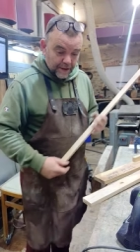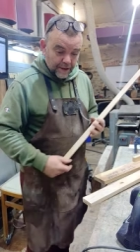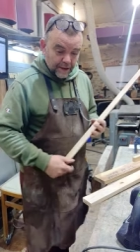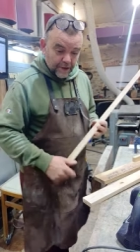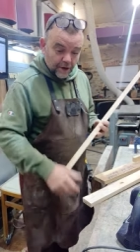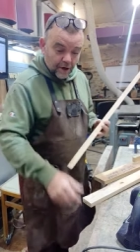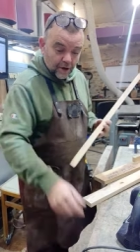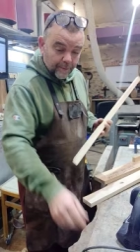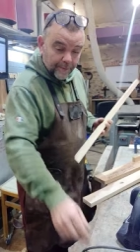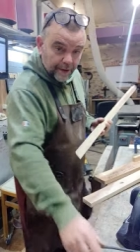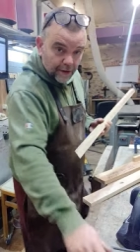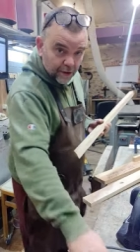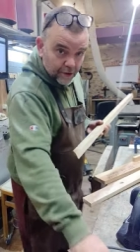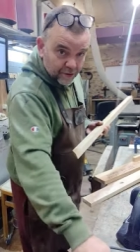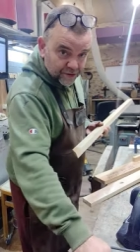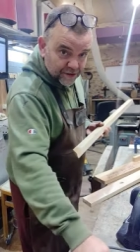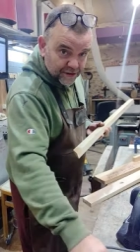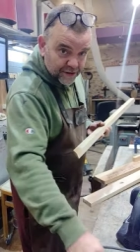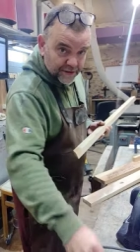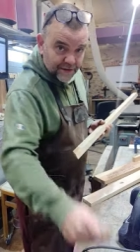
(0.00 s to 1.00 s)
I'll be
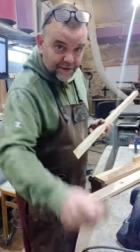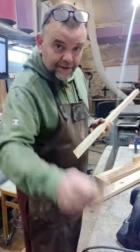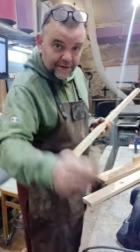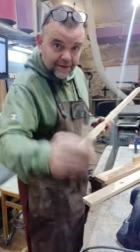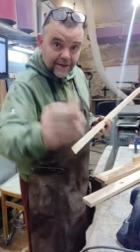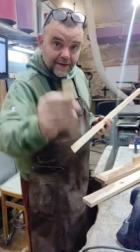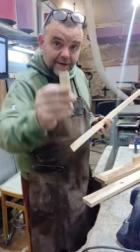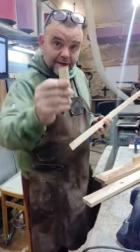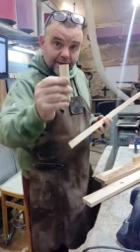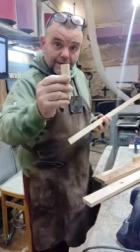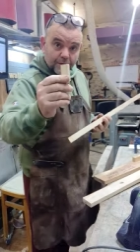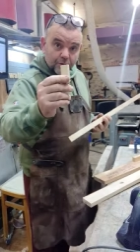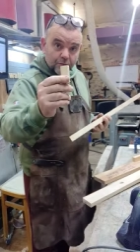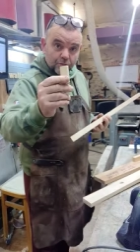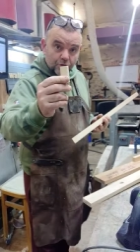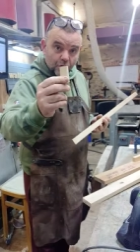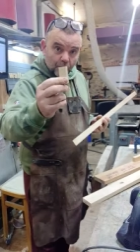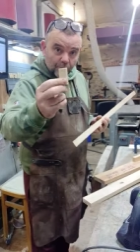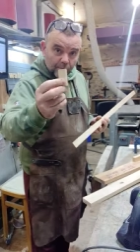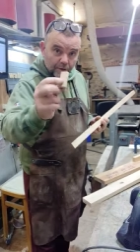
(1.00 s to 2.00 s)
using little
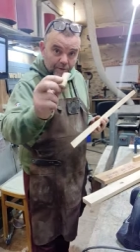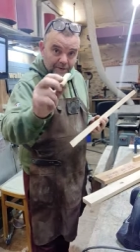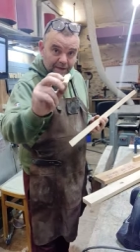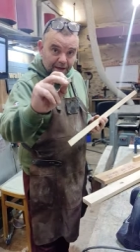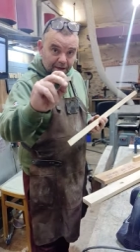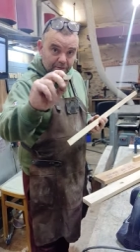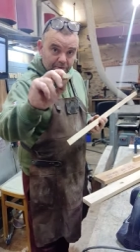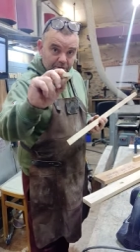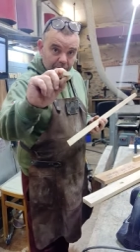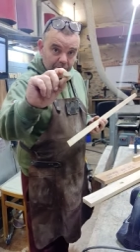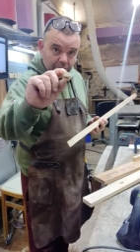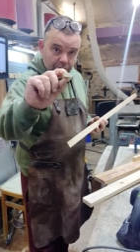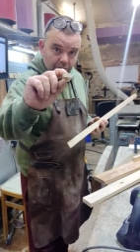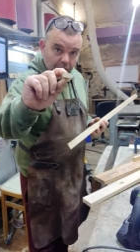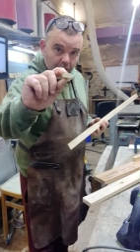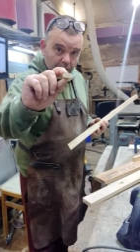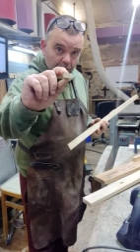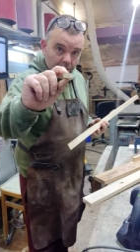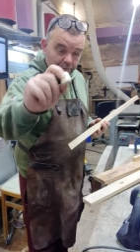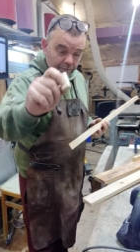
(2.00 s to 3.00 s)
domino dowels, little
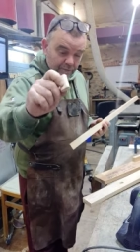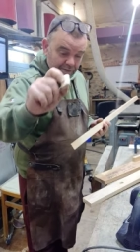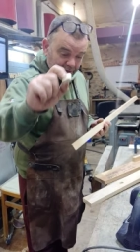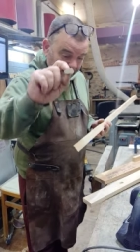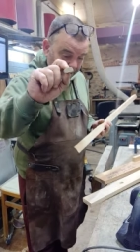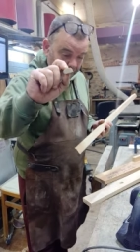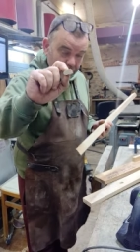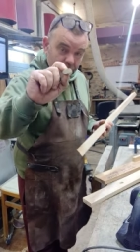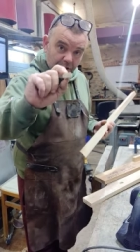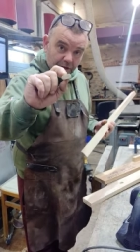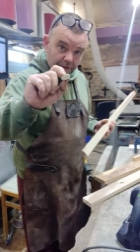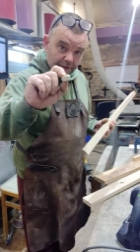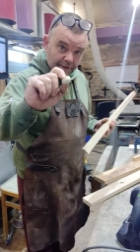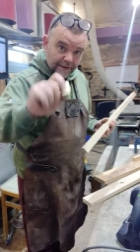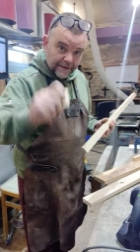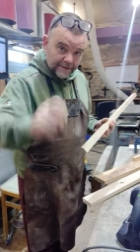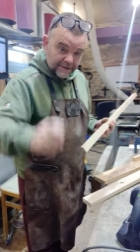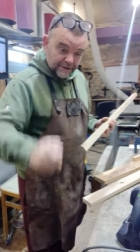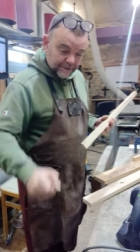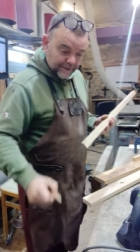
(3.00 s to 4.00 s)
oval dowels like
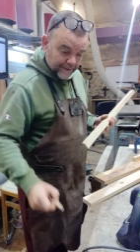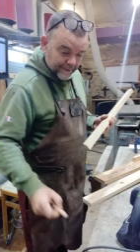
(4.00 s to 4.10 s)
these.